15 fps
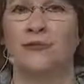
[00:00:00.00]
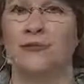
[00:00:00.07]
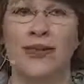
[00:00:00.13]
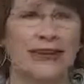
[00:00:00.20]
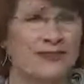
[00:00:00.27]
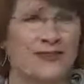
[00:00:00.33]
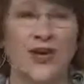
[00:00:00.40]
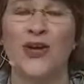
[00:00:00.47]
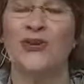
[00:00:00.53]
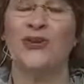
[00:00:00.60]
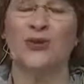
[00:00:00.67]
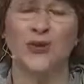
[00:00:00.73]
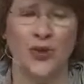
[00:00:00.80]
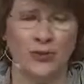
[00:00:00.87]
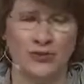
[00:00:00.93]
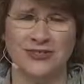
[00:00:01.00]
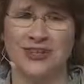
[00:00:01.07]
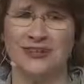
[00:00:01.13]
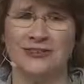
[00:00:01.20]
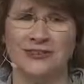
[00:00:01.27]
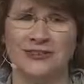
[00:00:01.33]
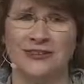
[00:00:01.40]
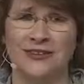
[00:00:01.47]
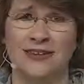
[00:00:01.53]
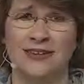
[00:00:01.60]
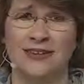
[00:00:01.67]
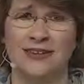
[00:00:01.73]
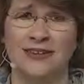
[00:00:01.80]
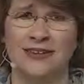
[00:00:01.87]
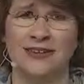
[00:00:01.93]
Makes no sense.
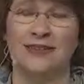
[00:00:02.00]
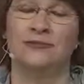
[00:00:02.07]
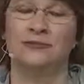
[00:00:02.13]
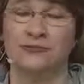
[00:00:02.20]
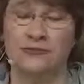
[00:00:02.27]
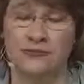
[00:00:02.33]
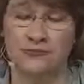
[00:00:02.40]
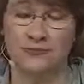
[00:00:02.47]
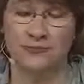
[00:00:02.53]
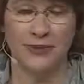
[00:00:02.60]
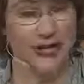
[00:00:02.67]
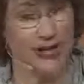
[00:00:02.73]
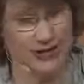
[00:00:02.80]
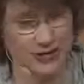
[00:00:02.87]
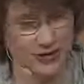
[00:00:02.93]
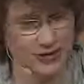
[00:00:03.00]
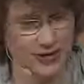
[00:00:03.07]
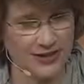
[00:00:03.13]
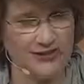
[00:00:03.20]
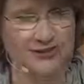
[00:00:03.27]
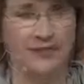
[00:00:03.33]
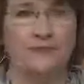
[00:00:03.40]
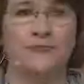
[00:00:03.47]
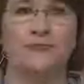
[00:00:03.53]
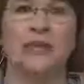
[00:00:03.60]
But I digress.